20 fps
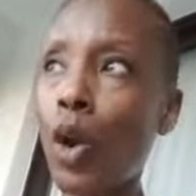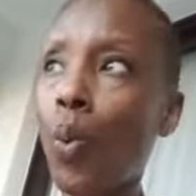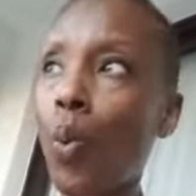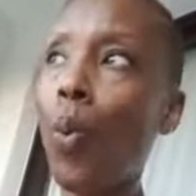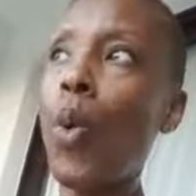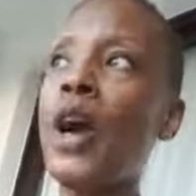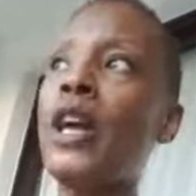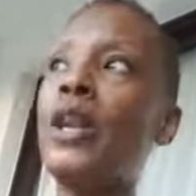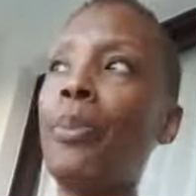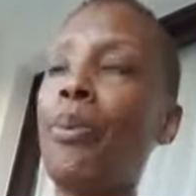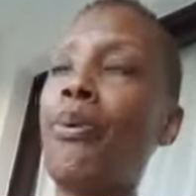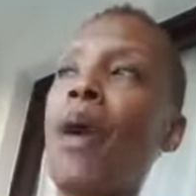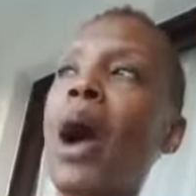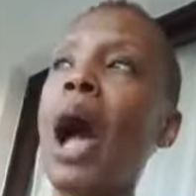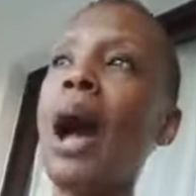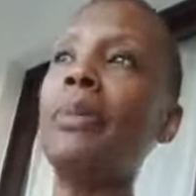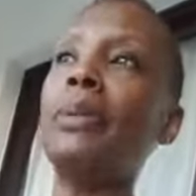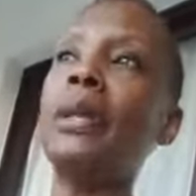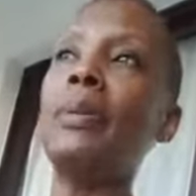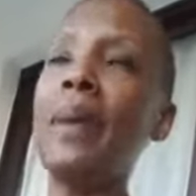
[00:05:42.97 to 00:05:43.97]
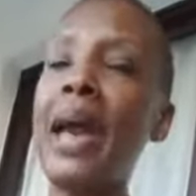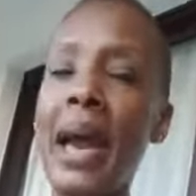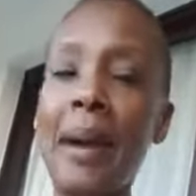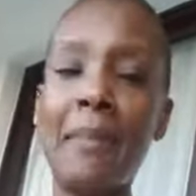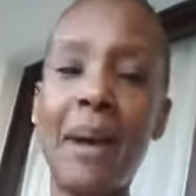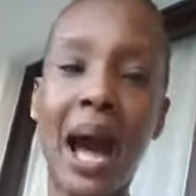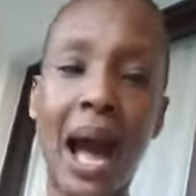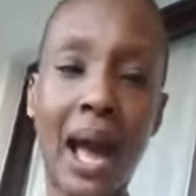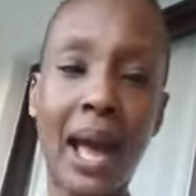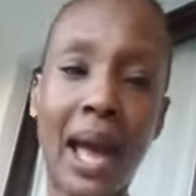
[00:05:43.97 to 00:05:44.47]
What problem am
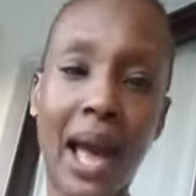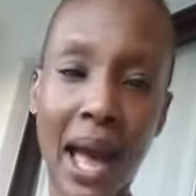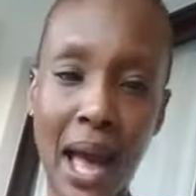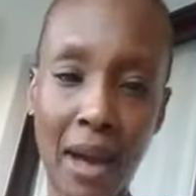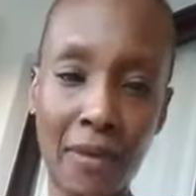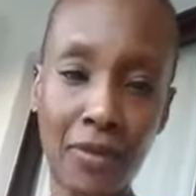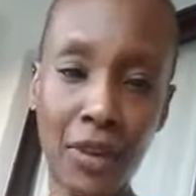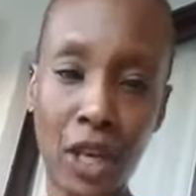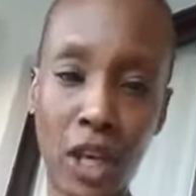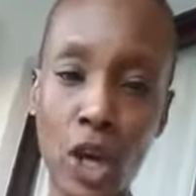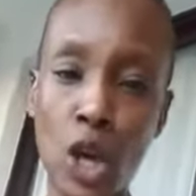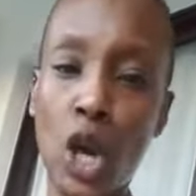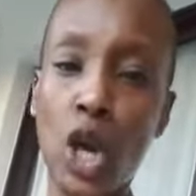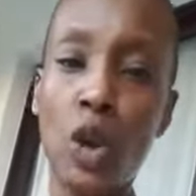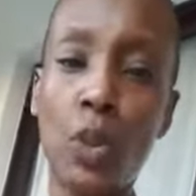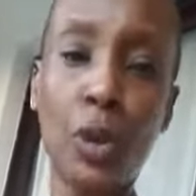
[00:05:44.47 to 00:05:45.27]
I having